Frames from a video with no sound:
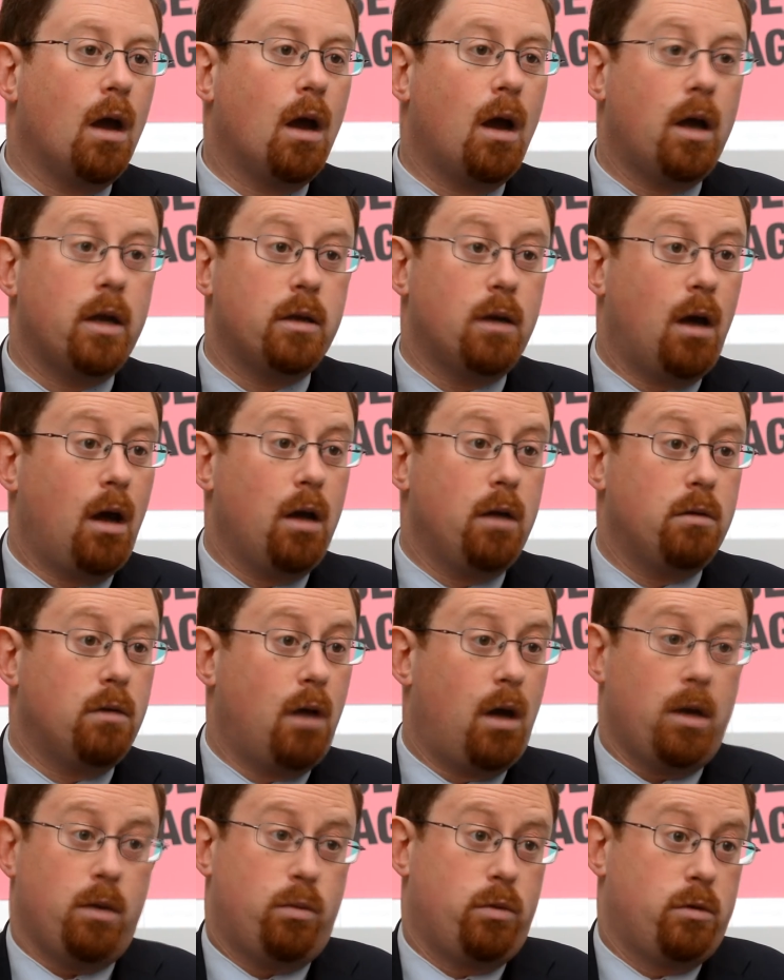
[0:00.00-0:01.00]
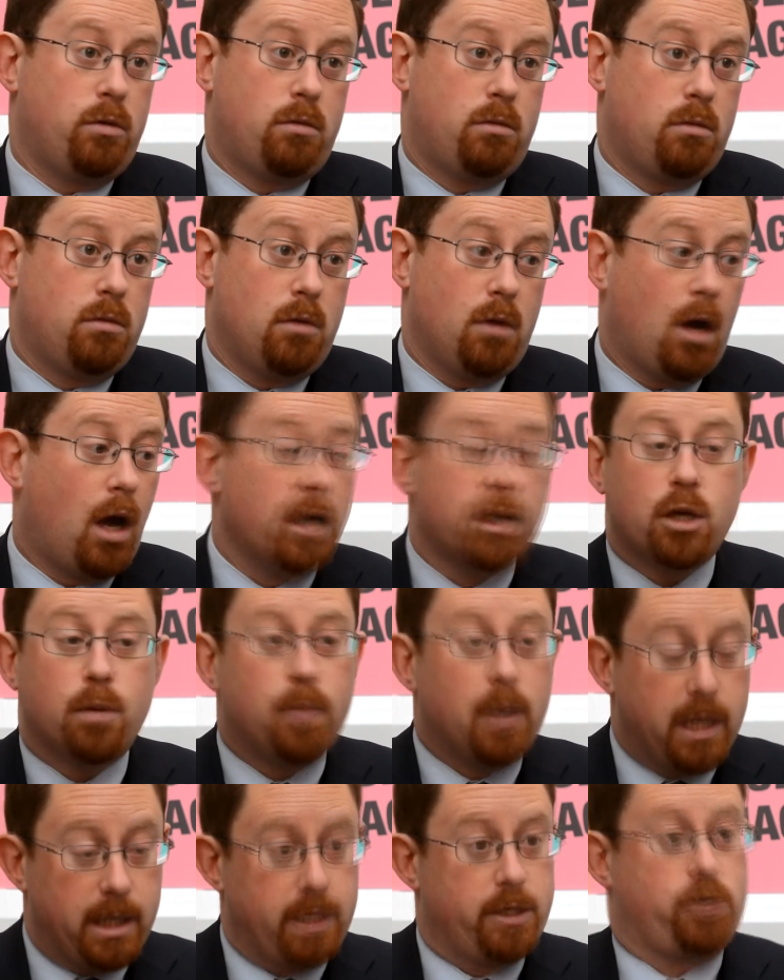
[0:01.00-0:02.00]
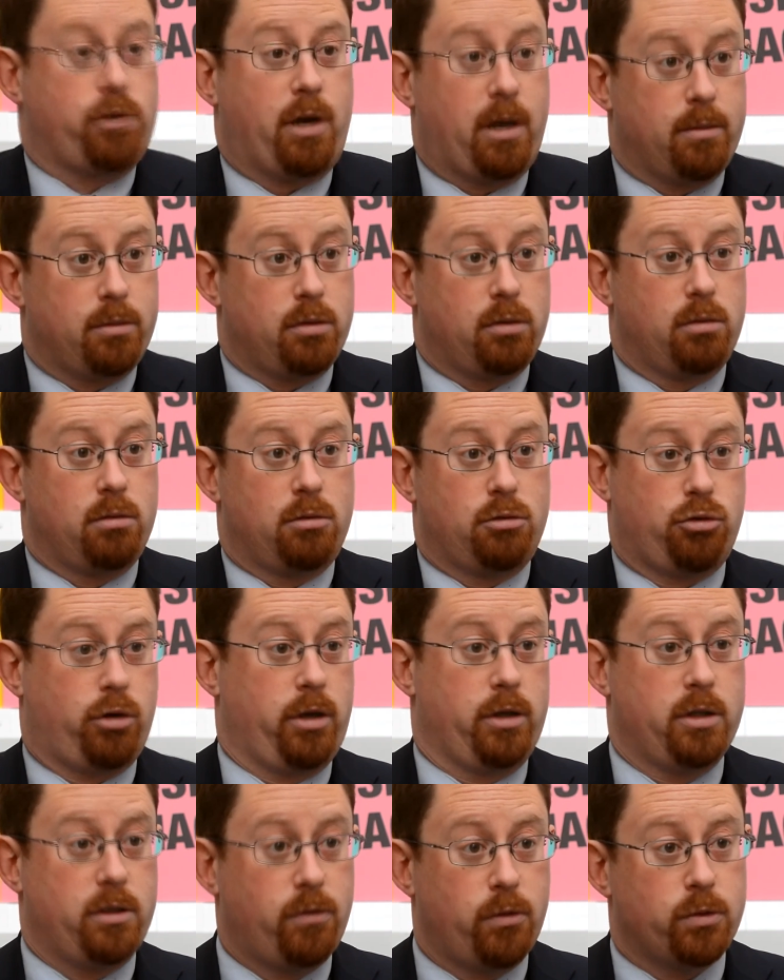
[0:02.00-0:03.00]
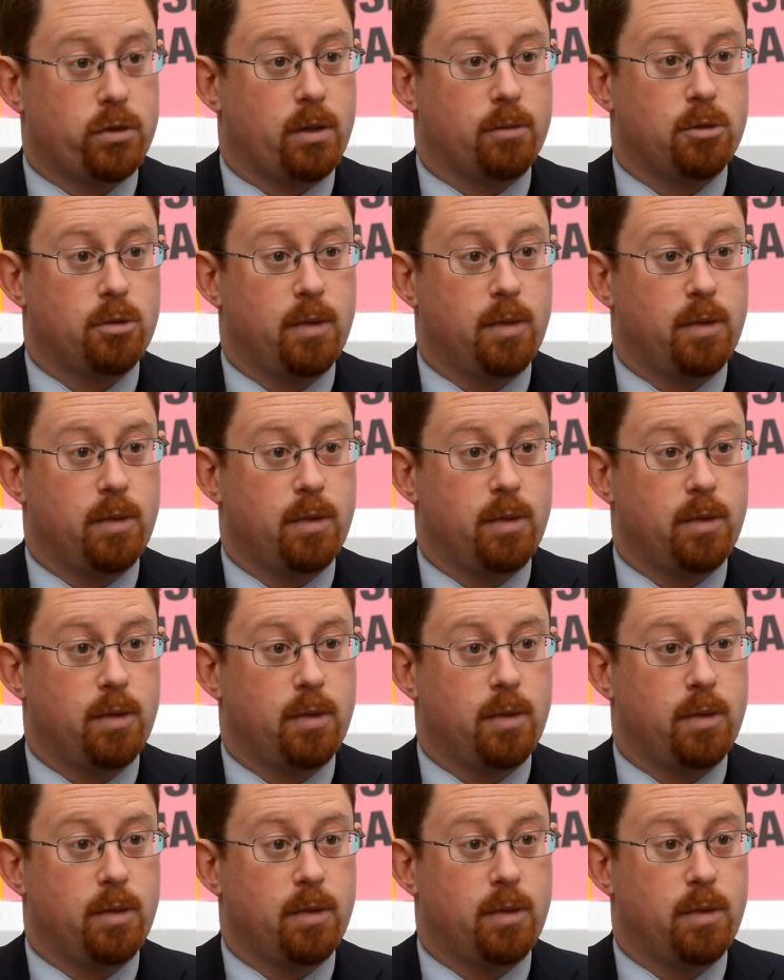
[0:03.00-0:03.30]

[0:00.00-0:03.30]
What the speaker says: I completely scrap Trident if it was up